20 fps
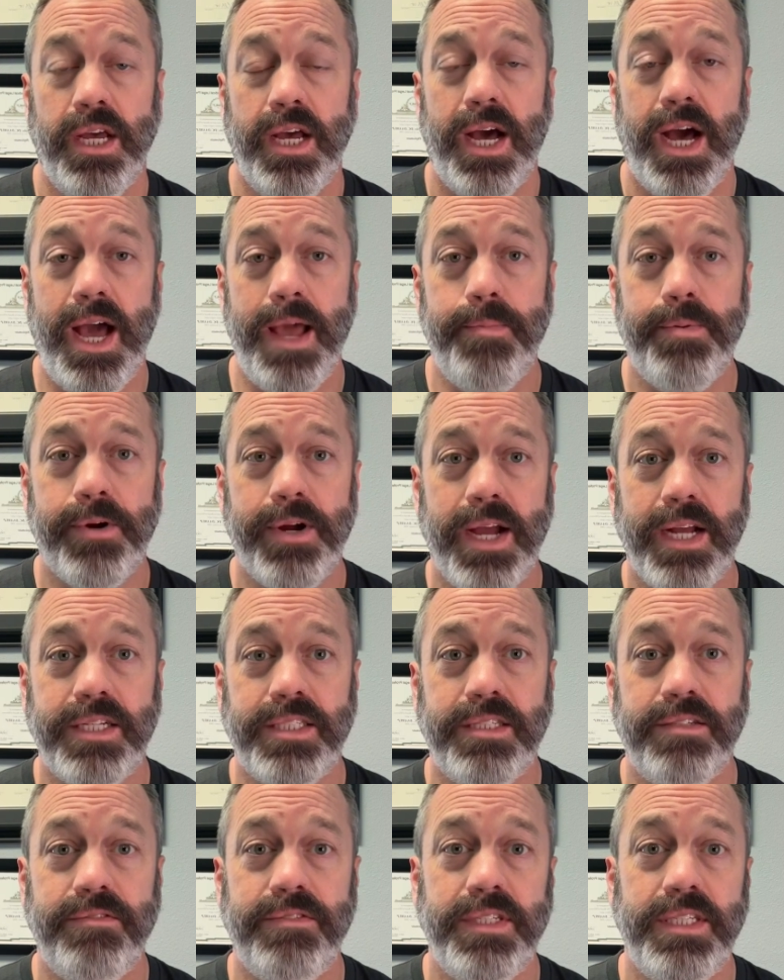
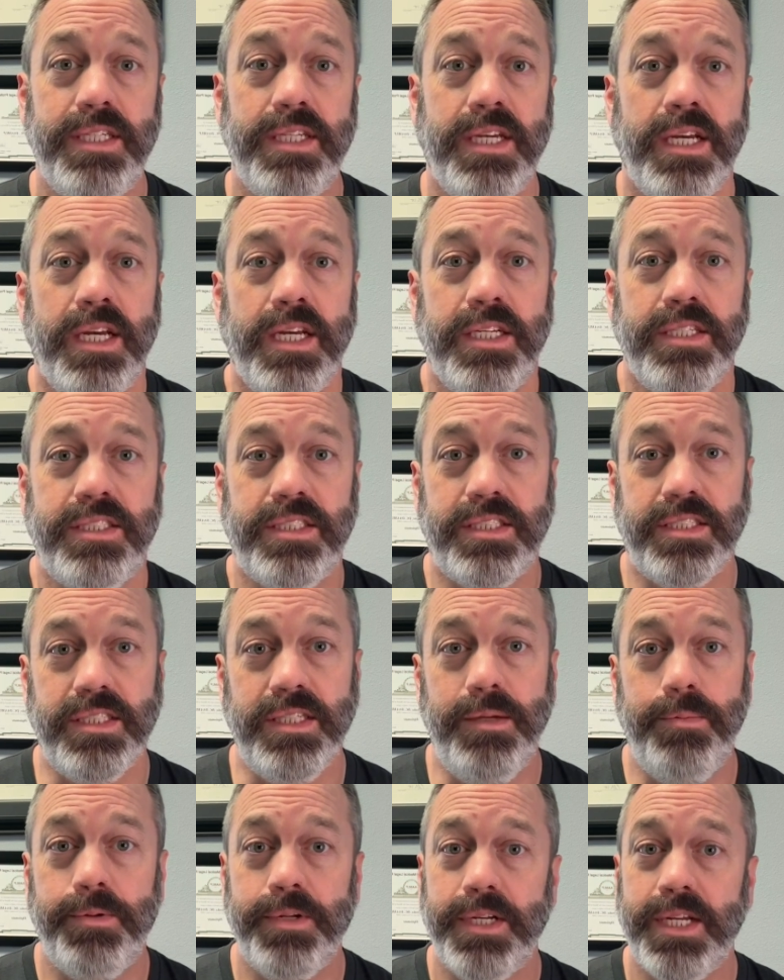hyperactivity,
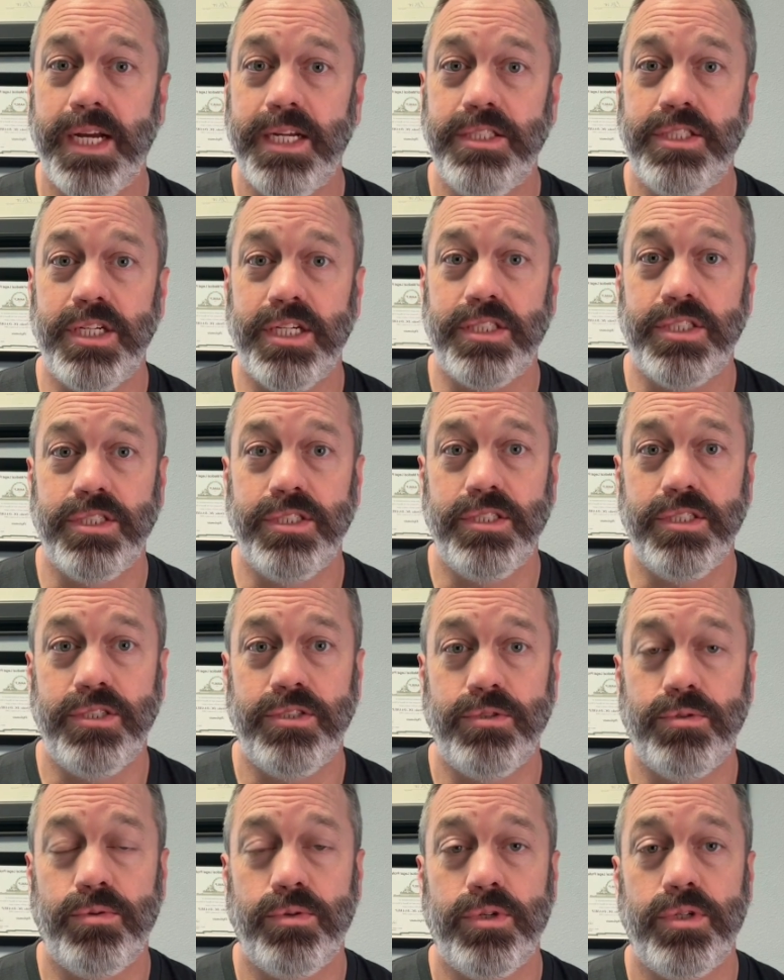sleep and digestion
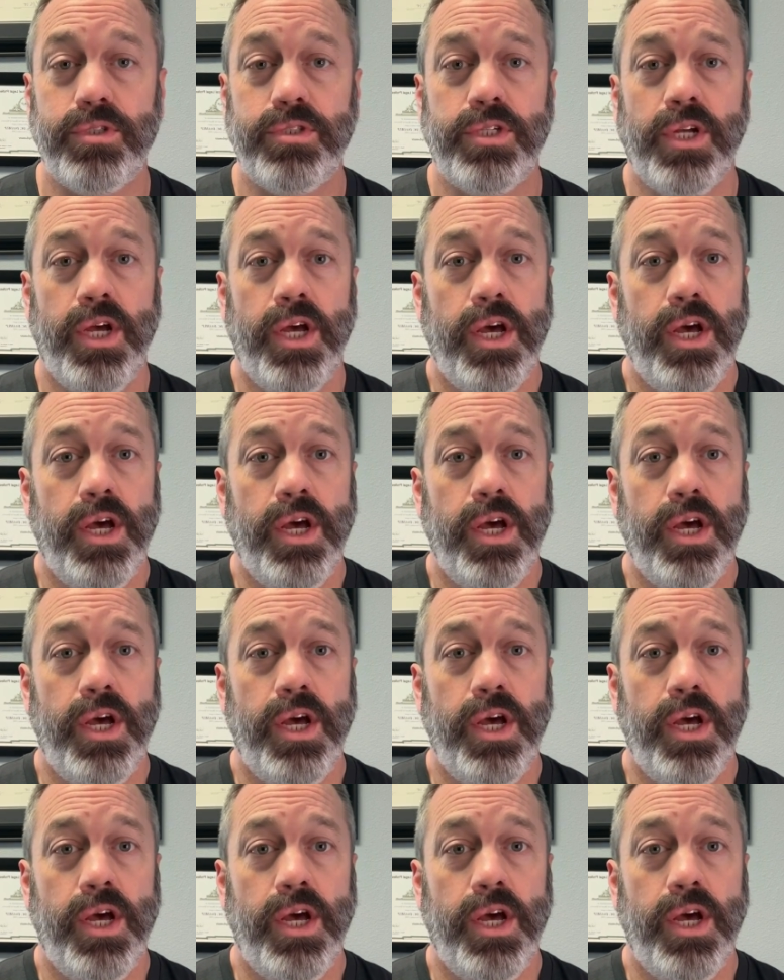disorders,